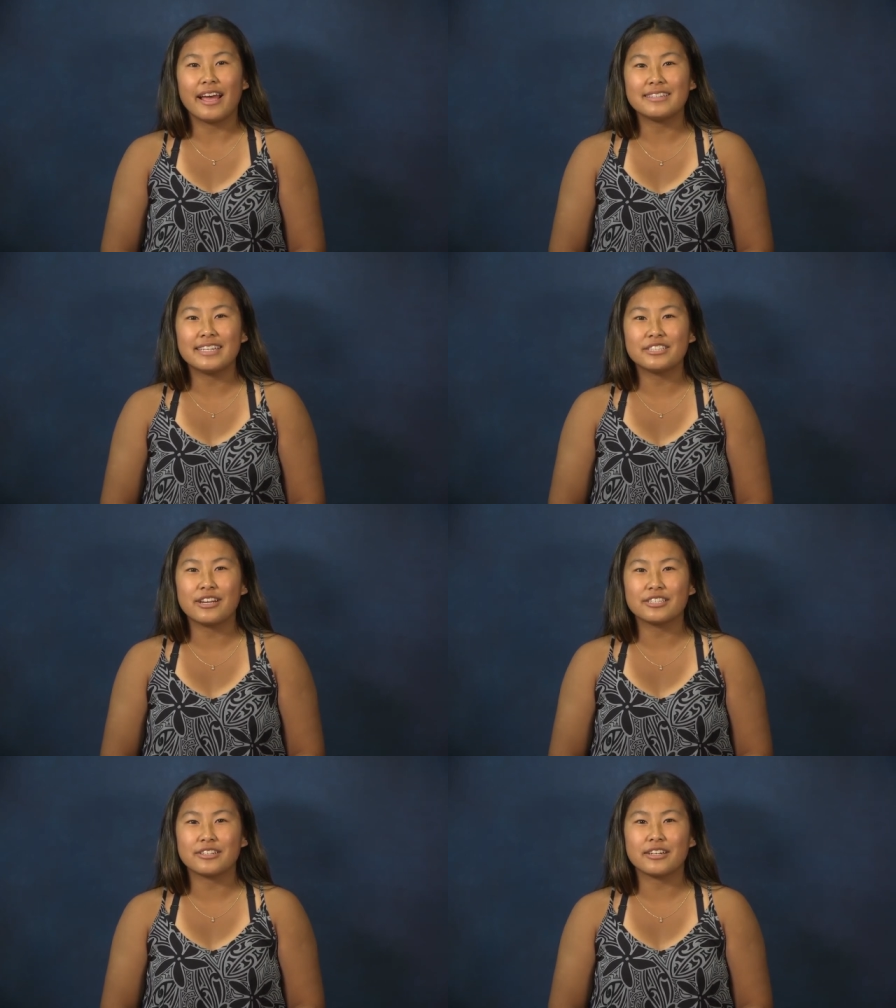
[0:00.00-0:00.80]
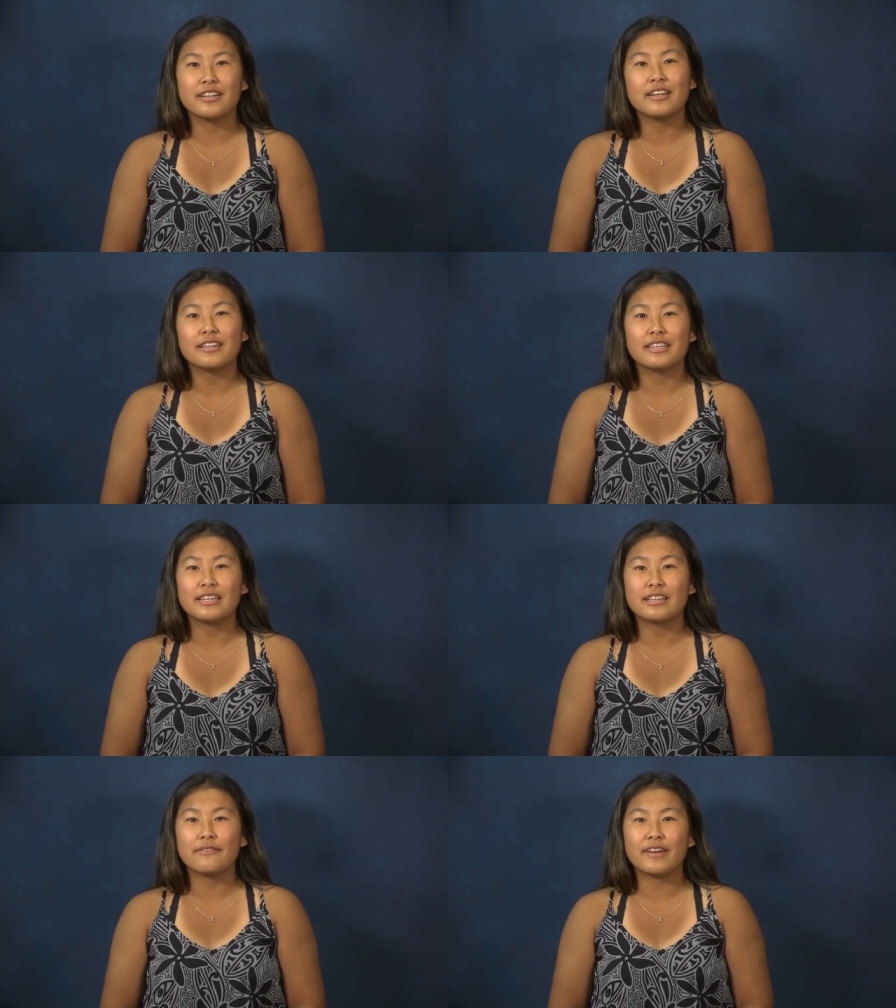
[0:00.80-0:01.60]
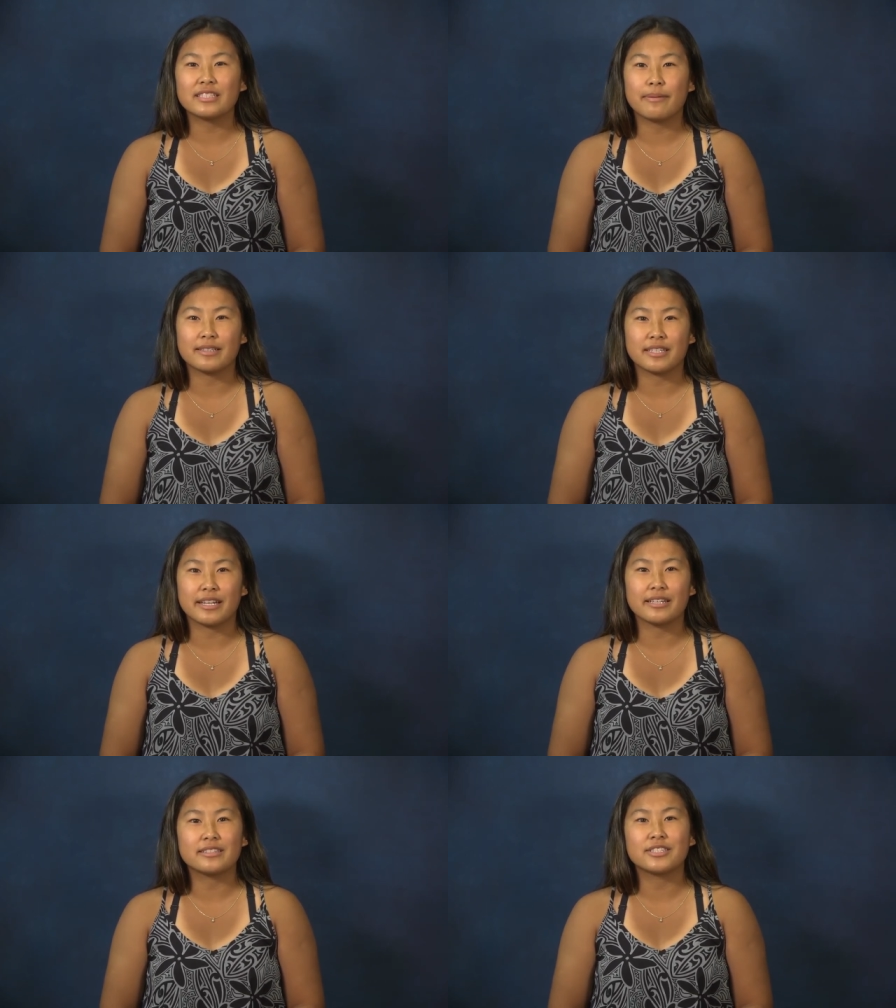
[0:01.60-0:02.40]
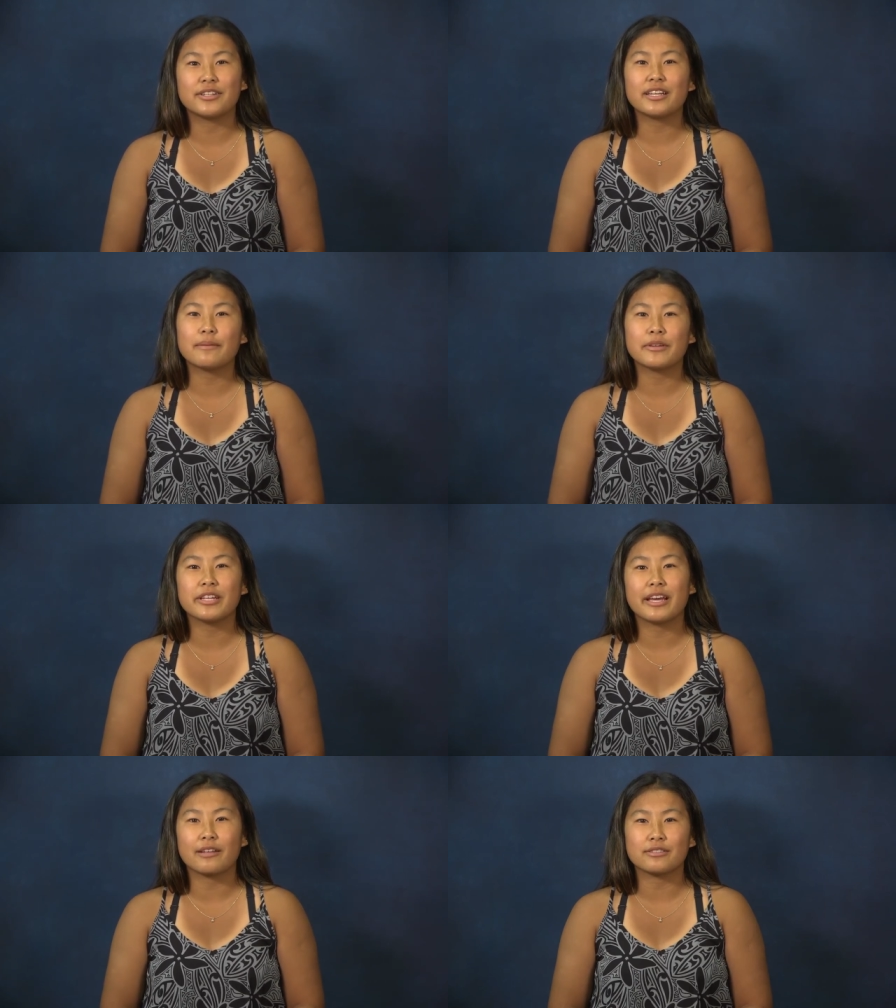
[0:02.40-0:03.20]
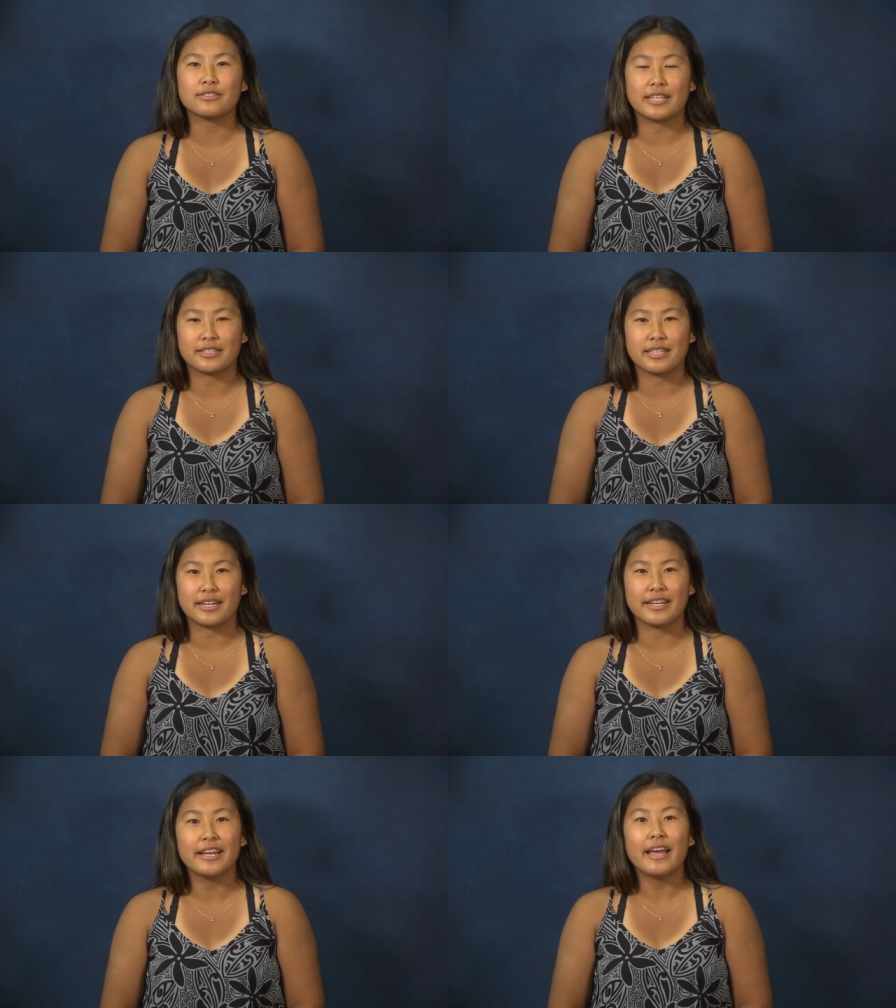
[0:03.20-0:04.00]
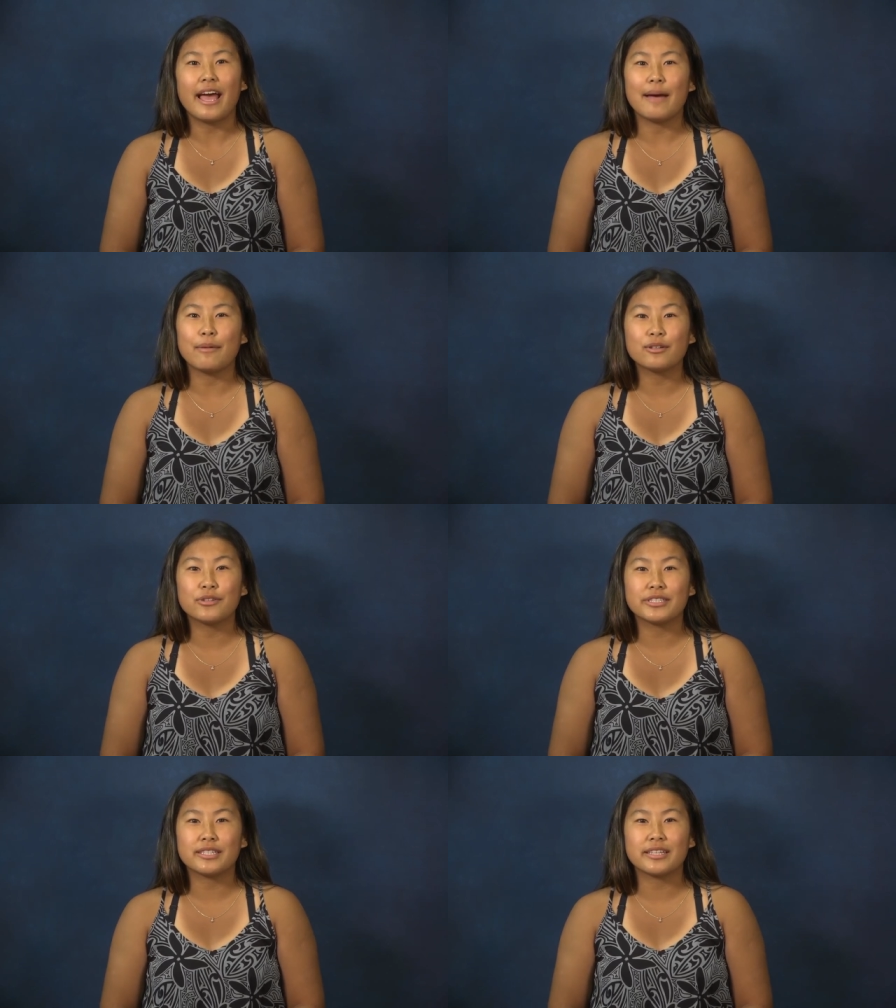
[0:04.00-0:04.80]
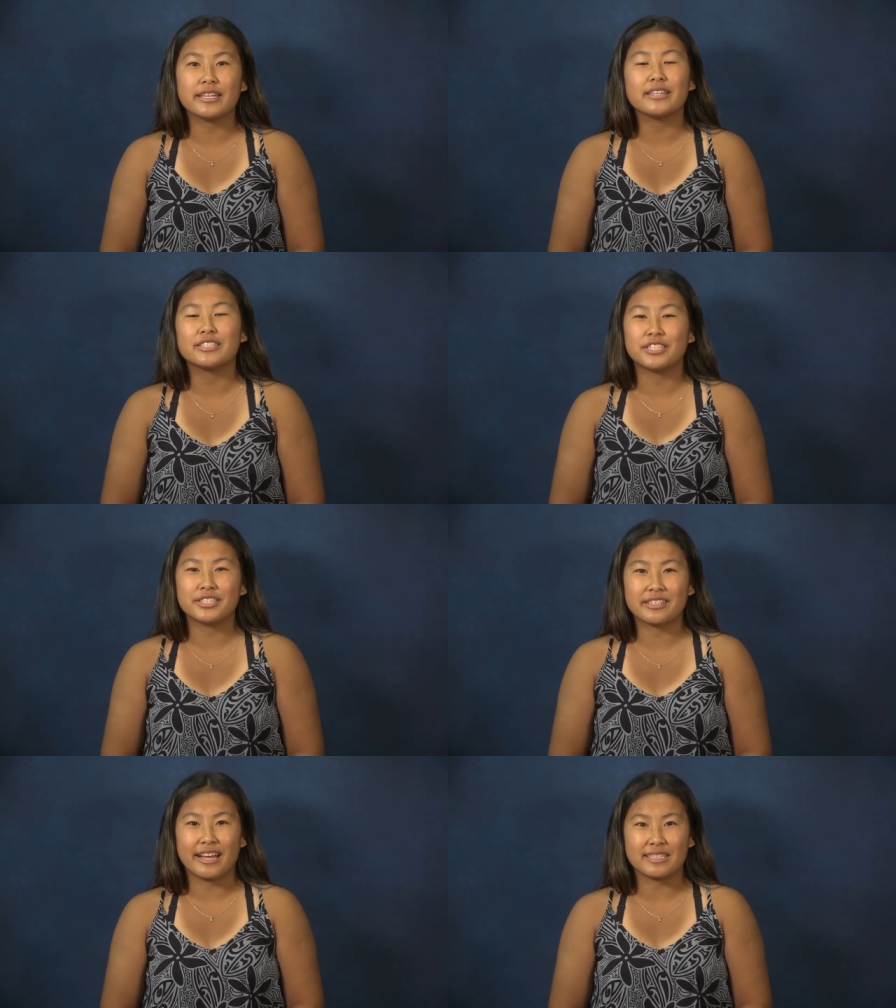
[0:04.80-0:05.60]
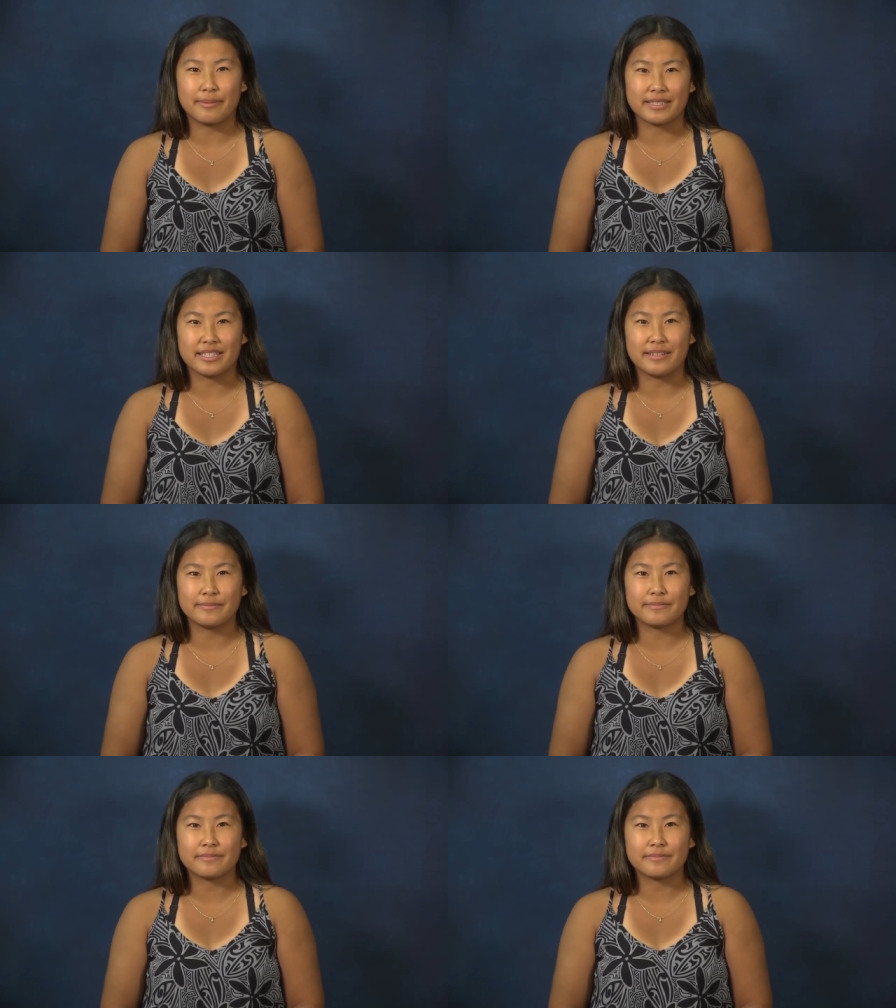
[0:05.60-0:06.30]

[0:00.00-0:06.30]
SA Treasurer, Key Club Vice President, Student Community Council Secretary, and most recently, Junior Class President.